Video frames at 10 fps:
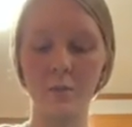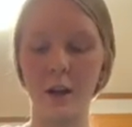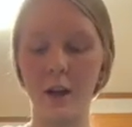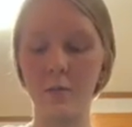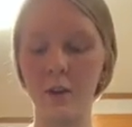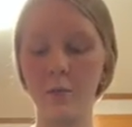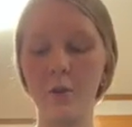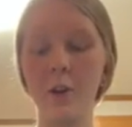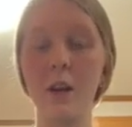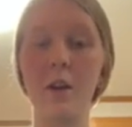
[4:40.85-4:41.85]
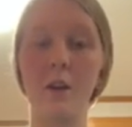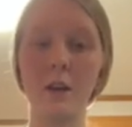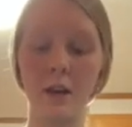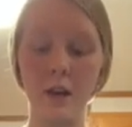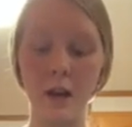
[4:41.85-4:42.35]
but I'm going to put it on
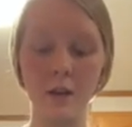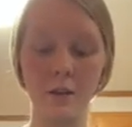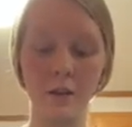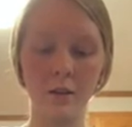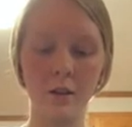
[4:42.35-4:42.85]
heat.